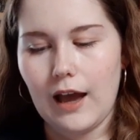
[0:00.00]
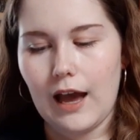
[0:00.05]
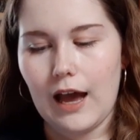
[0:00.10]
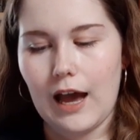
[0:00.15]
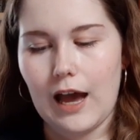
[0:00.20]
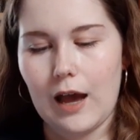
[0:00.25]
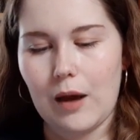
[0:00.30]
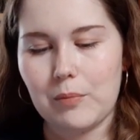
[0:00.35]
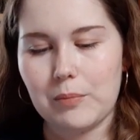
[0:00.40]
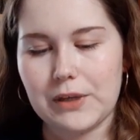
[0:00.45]

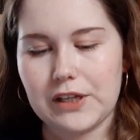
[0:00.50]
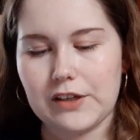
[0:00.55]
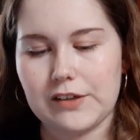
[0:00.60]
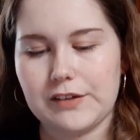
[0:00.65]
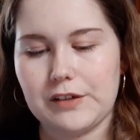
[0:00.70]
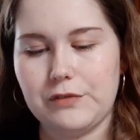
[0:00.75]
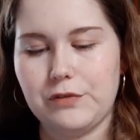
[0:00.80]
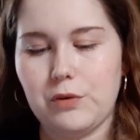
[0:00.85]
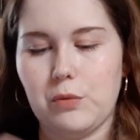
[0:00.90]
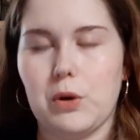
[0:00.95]
um,
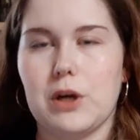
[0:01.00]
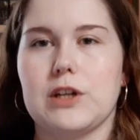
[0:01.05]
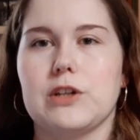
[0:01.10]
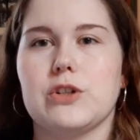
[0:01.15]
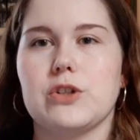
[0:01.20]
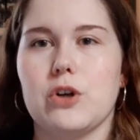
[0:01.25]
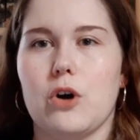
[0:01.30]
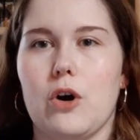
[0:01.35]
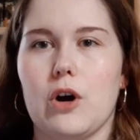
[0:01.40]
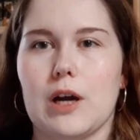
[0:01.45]
because if you want to
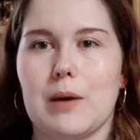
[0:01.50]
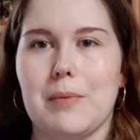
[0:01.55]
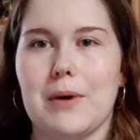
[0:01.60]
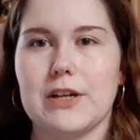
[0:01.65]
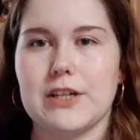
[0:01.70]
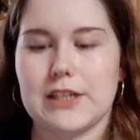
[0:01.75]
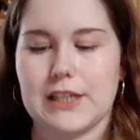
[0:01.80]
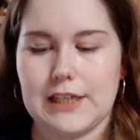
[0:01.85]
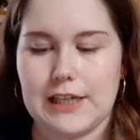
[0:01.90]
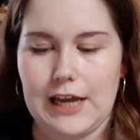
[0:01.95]
talk
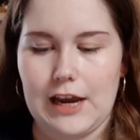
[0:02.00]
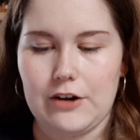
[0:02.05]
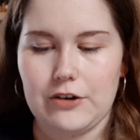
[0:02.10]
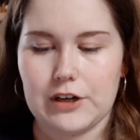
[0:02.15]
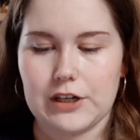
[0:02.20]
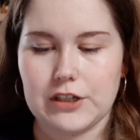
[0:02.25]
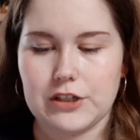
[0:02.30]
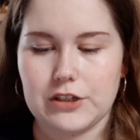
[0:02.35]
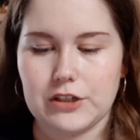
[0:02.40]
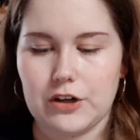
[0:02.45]
about a
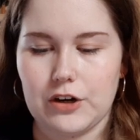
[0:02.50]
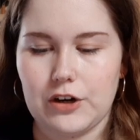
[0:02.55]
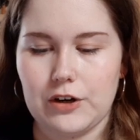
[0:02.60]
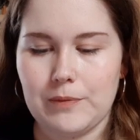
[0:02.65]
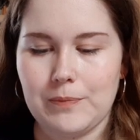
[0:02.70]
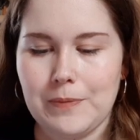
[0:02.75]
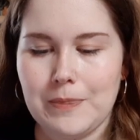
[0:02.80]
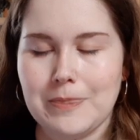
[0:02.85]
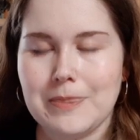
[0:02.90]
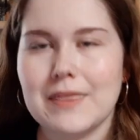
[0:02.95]

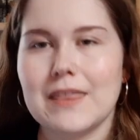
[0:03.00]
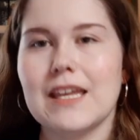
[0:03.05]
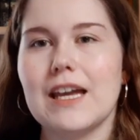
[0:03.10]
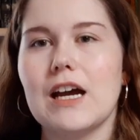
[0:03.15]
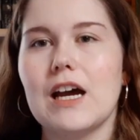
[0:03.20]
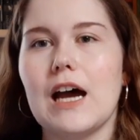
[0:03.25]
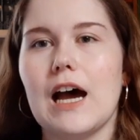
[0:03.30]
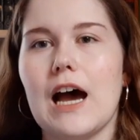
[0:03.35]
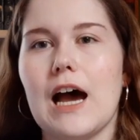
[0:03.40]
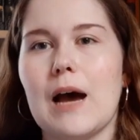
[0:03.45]
character
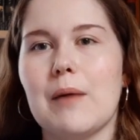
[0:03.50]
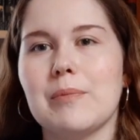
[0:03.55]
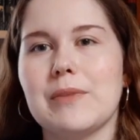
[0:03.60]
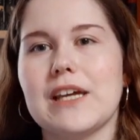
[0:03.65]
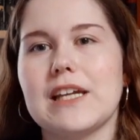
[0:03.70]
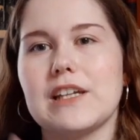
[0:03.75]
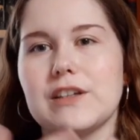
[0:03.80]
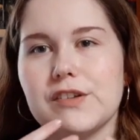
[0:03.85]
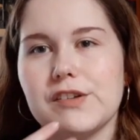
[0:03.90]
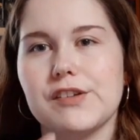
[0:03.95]
um,
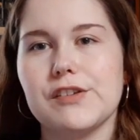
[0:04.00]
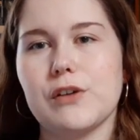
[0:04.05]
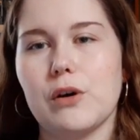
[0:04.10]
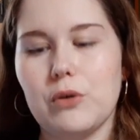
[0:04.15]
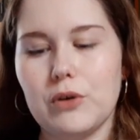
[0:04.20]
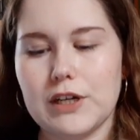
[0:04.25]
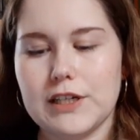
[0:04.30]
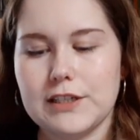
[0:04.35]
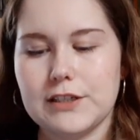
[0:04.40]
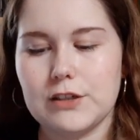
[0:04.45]
that is
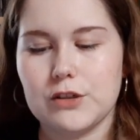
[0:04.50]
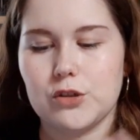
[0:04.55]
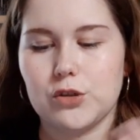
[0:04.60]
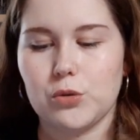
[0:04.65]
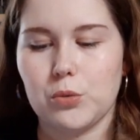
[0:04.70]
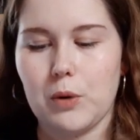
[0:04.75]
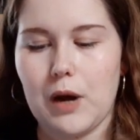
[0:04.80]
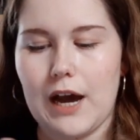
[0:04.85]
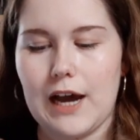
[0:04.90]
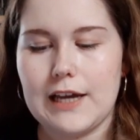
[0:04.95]
so
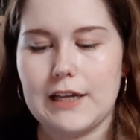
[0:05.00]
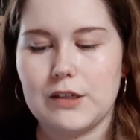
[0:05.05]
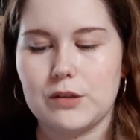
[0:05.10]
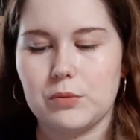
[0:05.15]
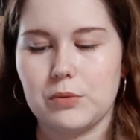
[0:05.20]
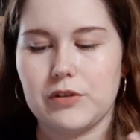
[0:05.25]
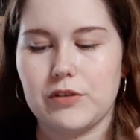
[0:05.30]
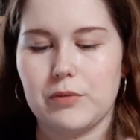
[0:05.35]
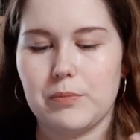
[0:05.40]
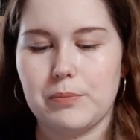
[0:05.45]
intertwined
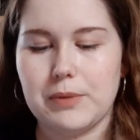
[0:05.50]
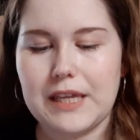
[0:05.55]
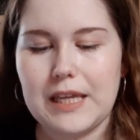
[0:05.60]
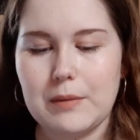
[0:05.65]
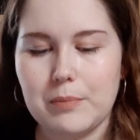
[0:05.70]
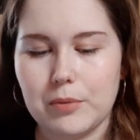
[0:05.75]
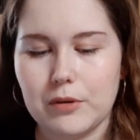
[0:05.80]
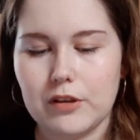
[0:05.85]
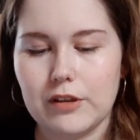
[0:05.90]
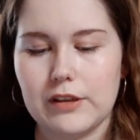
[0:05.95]
with the
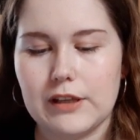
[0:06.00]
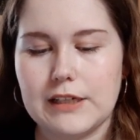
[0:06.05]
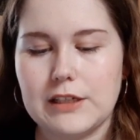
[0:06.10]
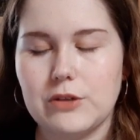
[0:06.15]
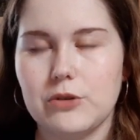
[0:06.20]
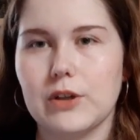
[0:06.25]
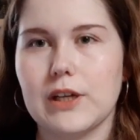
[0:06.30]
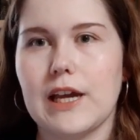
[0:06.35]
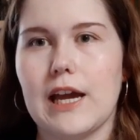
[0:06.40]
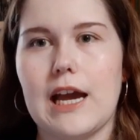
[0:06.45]
people, then
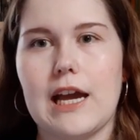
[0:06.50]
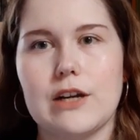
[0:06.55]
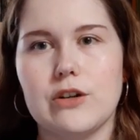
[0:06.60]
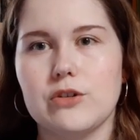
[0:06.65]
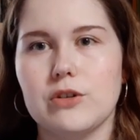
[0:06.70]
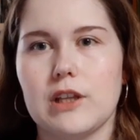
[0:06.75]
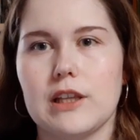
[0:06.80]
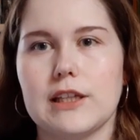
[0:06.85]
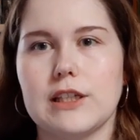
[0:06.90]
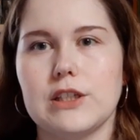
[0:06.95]
you
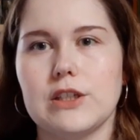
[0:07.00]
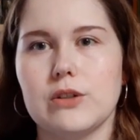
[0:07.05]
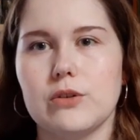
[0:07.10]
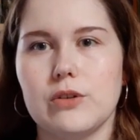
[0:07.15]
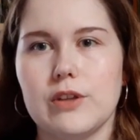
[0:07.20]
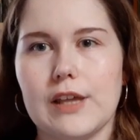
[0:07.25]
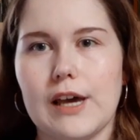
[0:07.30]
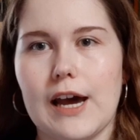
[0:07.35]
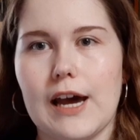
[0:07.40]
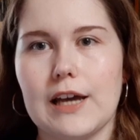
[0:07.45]
can't really
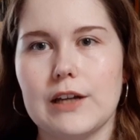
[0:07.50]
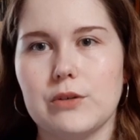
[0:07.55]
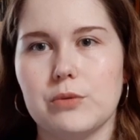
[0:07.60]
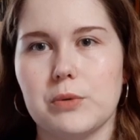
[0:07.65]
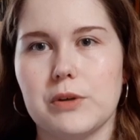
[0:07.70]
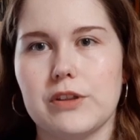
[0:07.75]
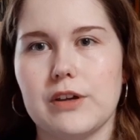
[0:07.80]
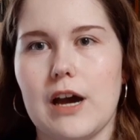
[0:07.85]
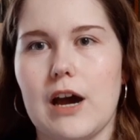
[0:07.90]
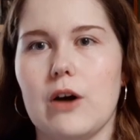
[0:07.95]
do that
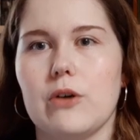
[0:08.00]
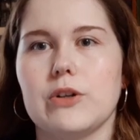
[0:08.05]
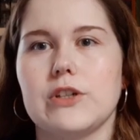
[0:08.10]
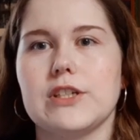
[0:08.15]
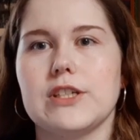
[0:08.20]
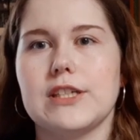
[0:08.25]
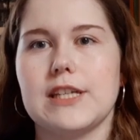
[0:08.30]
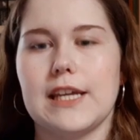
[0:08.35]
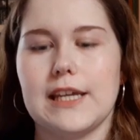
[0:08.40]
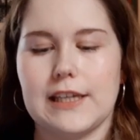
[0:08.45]

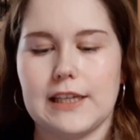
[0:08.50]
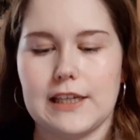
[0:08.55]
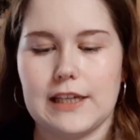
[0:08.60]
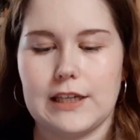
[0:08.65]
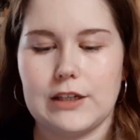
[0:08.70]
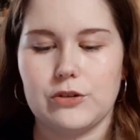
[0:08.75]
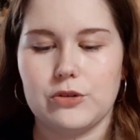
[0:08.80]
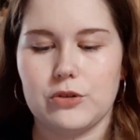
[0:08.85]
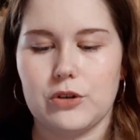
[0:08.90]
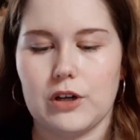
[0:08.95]
without taking
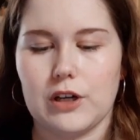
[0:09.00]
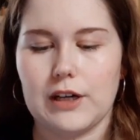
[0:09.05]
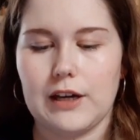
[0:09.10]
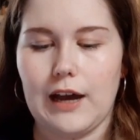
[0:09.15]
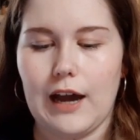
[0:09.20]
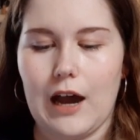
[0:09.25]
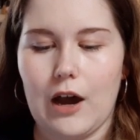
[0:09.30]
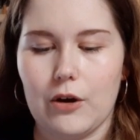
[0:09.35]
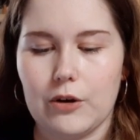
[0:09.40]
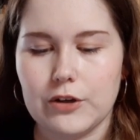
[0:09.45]
into
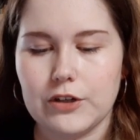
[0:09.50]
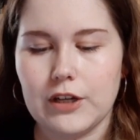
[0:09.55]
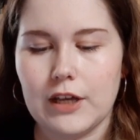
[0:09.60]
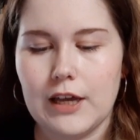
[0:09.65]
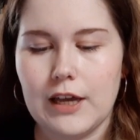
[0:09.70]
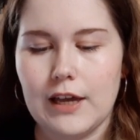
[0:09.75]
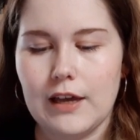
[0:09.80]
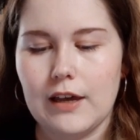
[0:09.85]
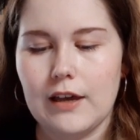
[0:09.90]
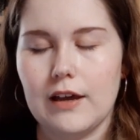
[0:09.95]
account
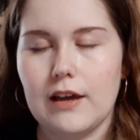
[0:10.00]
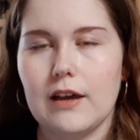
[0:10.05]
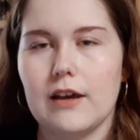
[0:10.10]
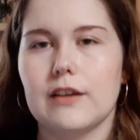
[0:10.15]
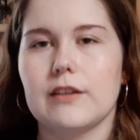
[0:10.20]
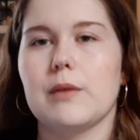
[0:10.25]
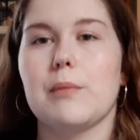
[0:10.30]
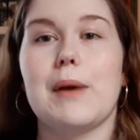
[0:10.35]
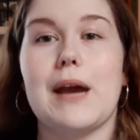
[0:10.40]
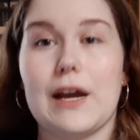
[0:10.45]

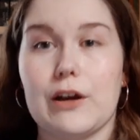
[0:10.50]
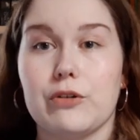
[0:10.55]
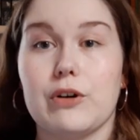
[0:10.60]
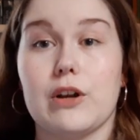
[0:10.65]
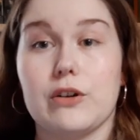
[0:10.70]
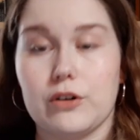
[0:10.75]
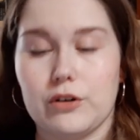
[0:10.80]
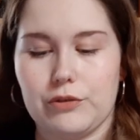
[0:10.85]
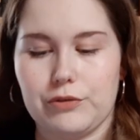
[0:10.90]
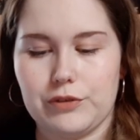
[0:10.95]
the
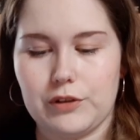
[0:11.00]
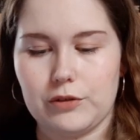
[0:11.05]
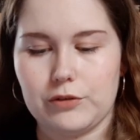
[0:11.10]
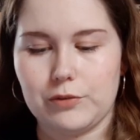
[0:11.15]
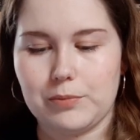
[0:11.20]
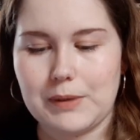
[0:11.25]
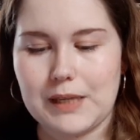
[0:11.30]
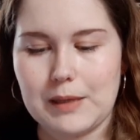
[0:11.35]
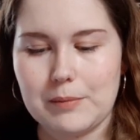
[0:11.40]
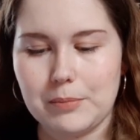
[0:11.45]
background of
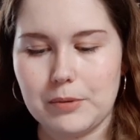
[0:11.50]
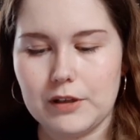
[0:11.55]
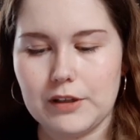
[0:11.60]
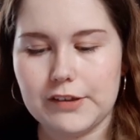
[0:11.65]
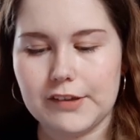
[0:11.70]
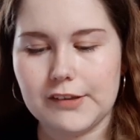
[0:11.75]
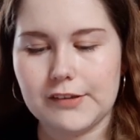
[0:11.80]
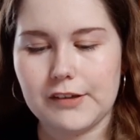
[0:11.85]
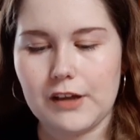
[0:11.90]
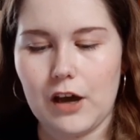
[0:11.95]
those people.
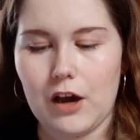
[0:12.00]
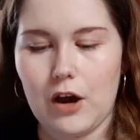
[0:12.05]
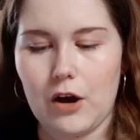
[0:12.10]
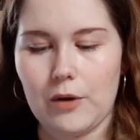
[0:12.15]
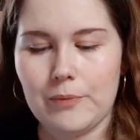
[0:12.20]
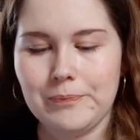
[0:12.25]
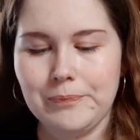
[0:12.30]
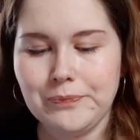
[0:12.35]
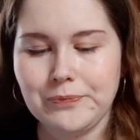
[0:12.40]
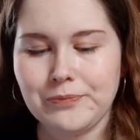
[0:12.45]

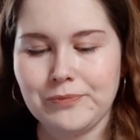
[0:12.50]
So